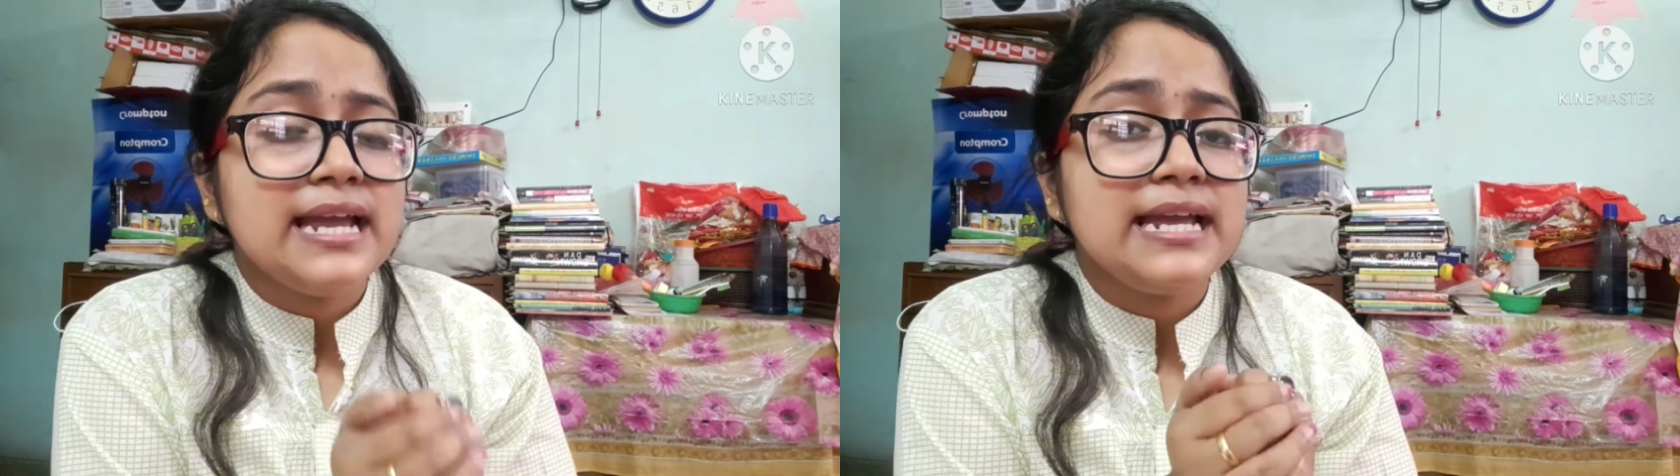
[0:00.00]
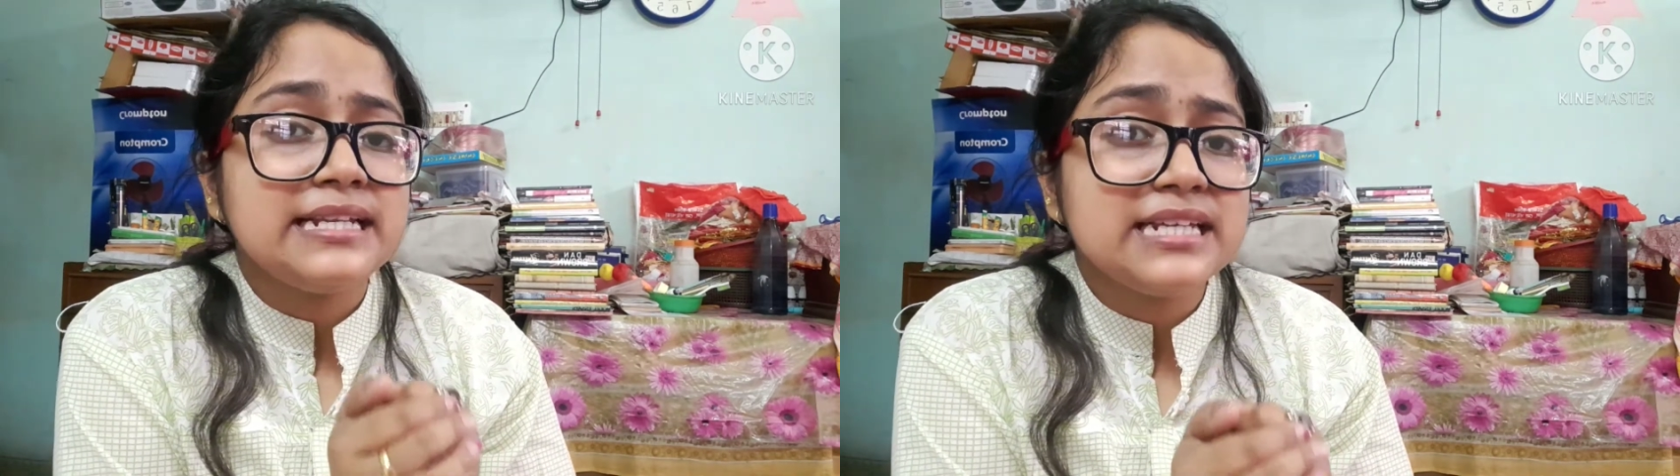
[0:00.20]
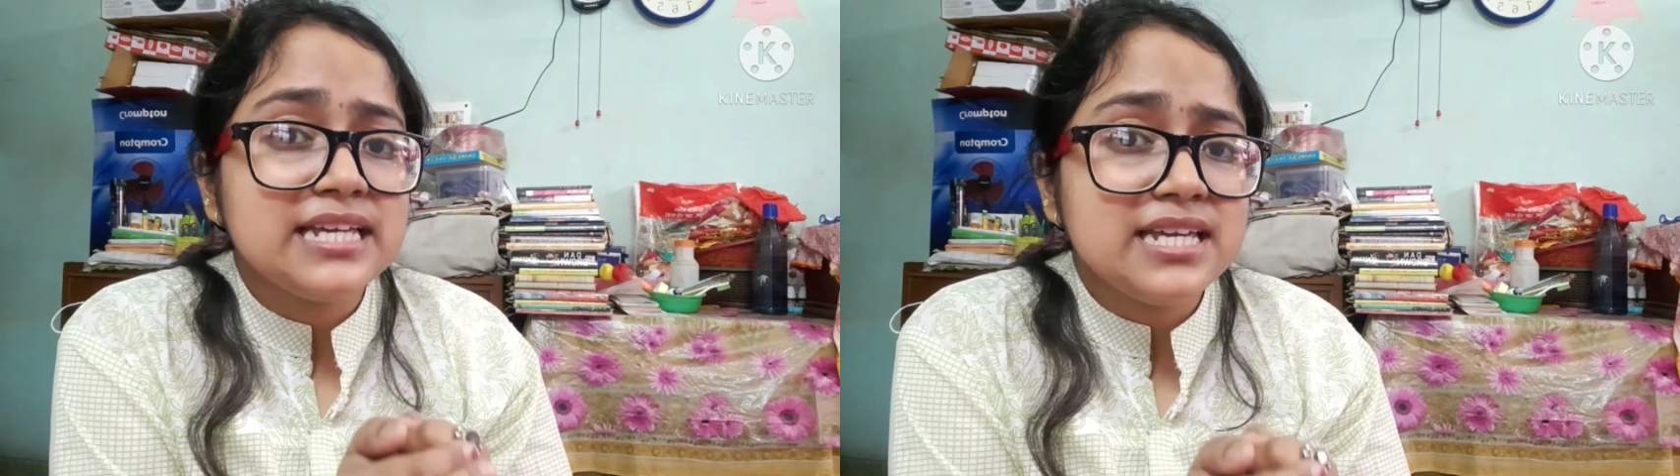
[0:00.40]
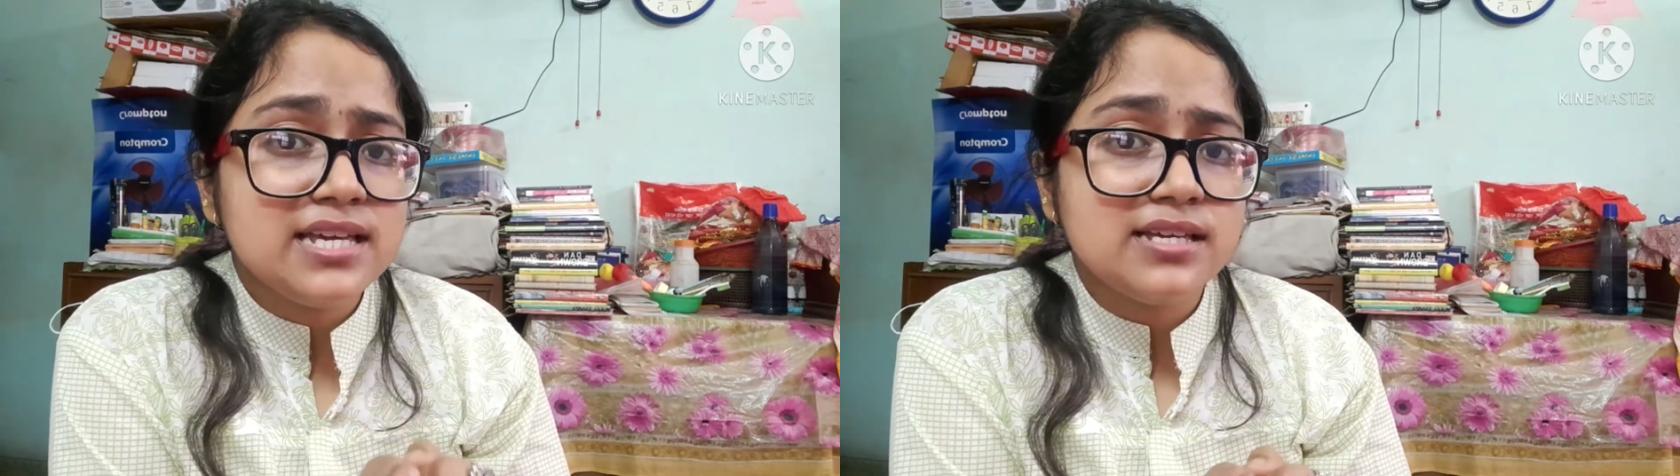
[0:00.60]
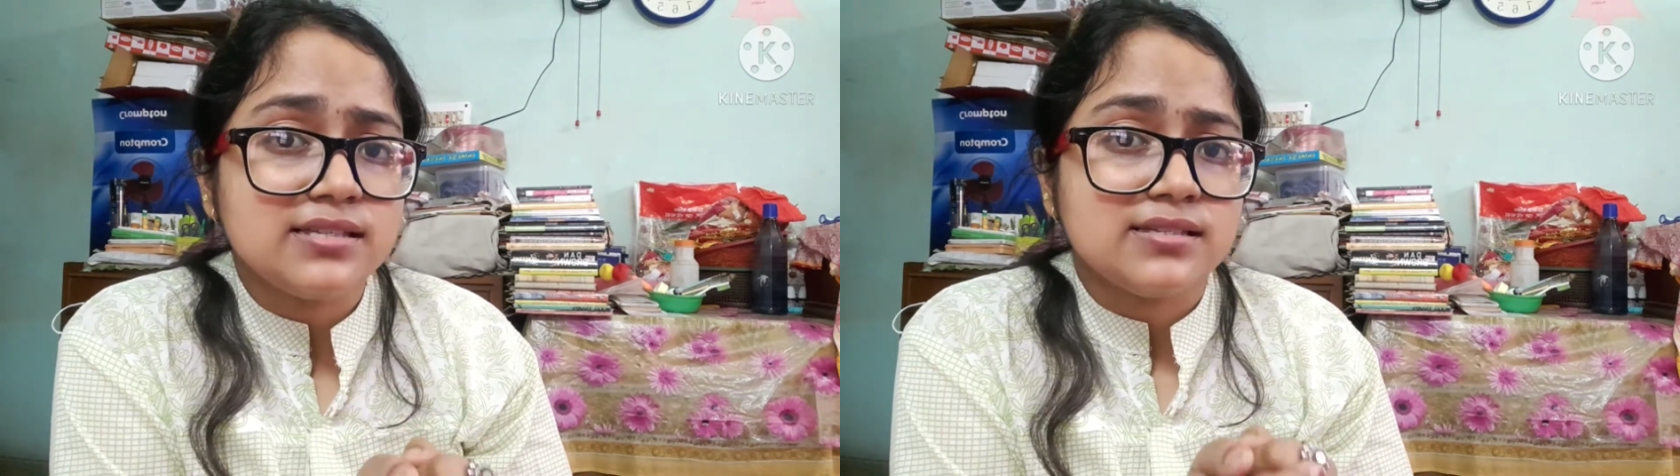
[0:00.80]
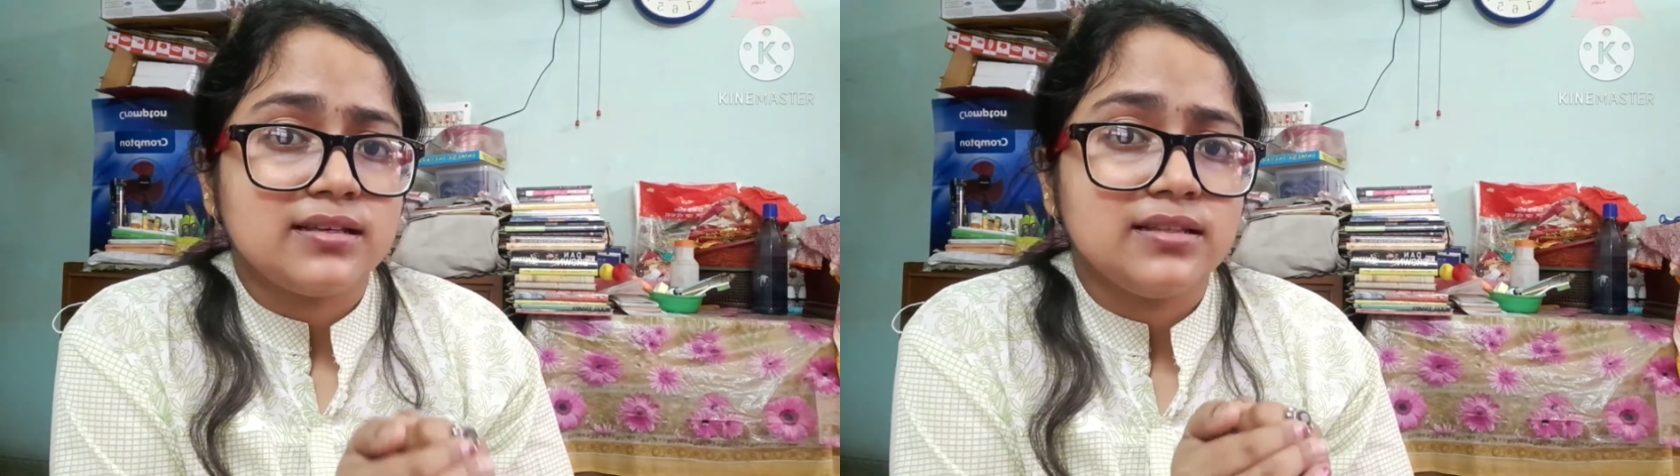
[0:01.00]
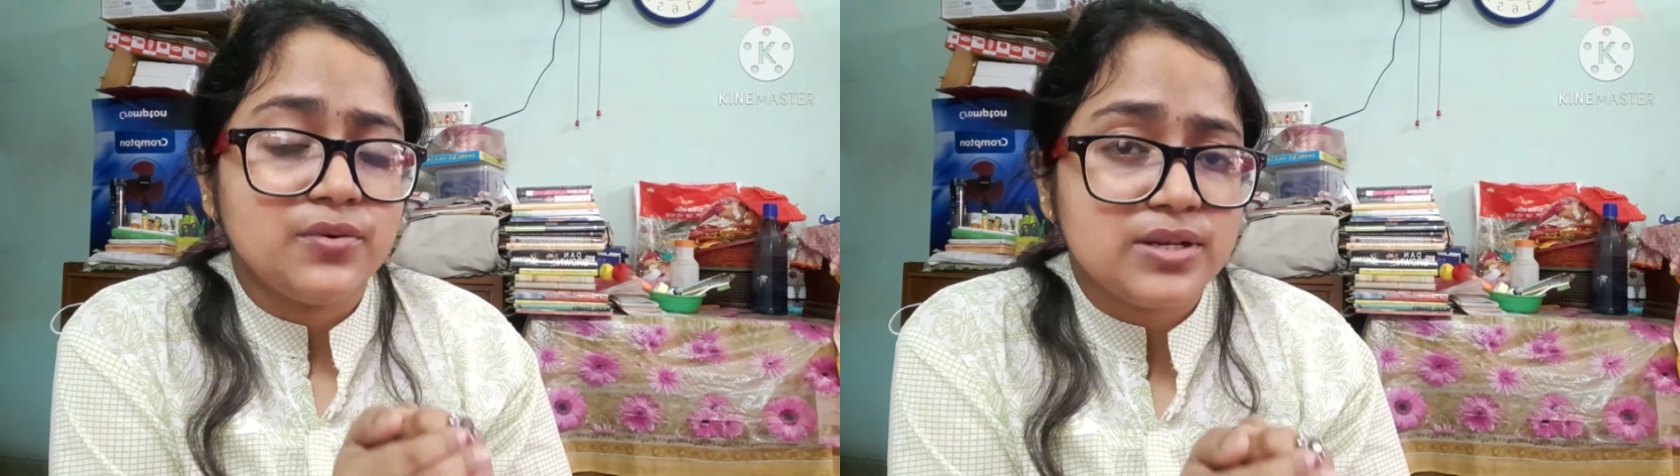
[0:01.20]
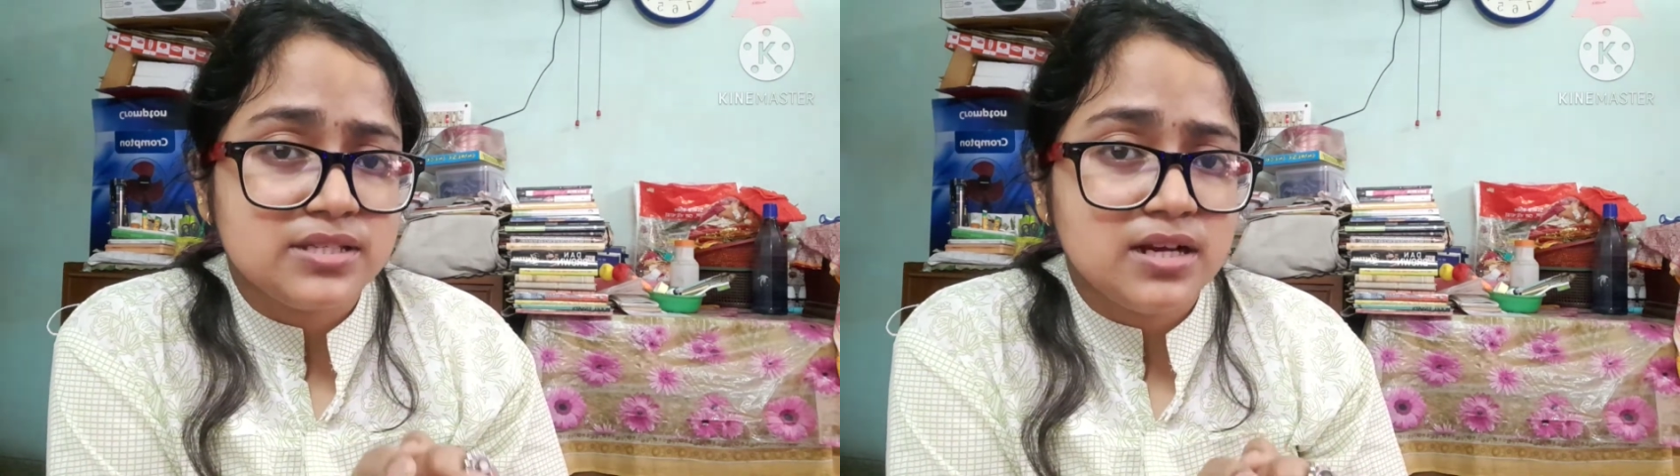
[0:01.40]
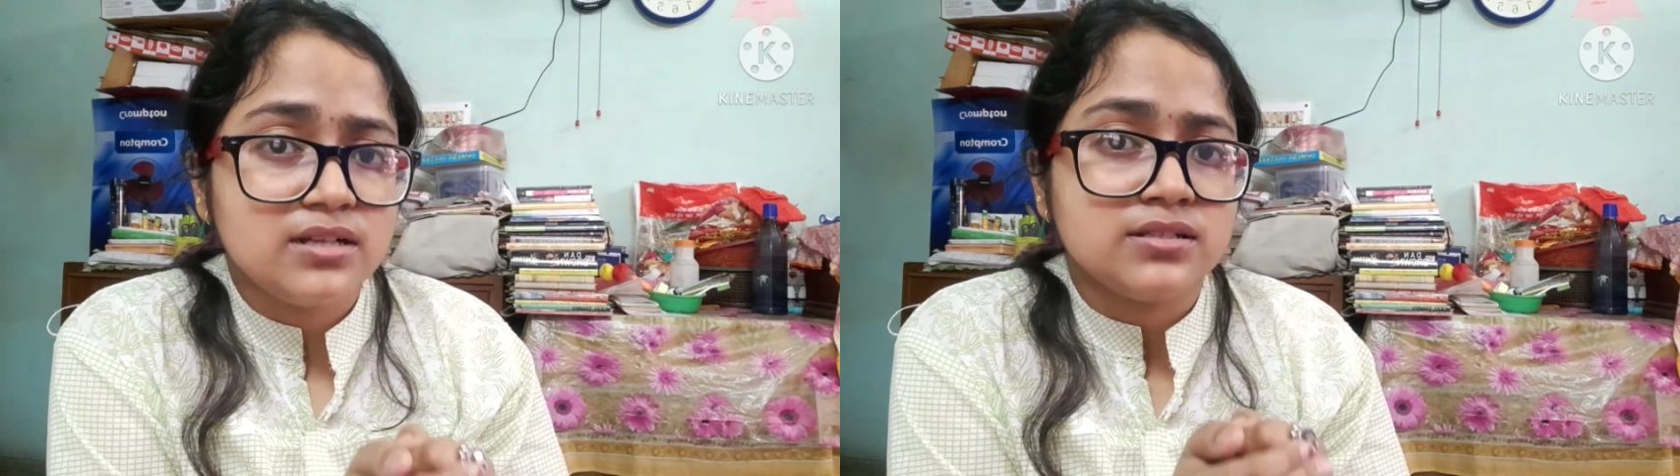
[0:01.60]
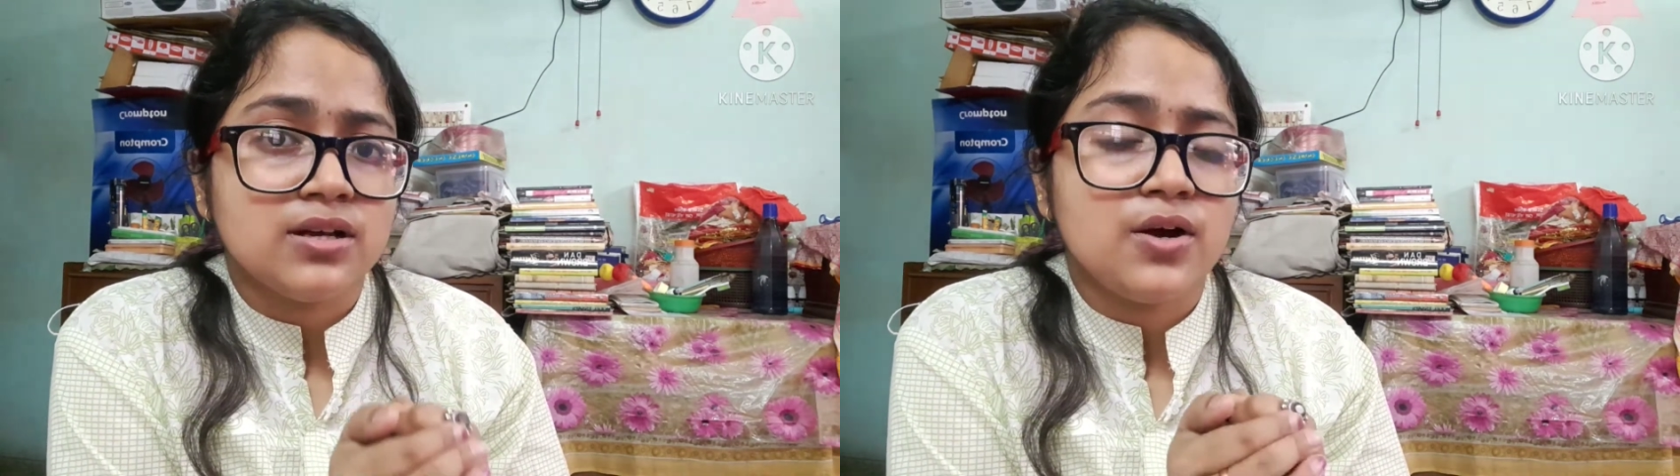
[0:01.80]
It is the result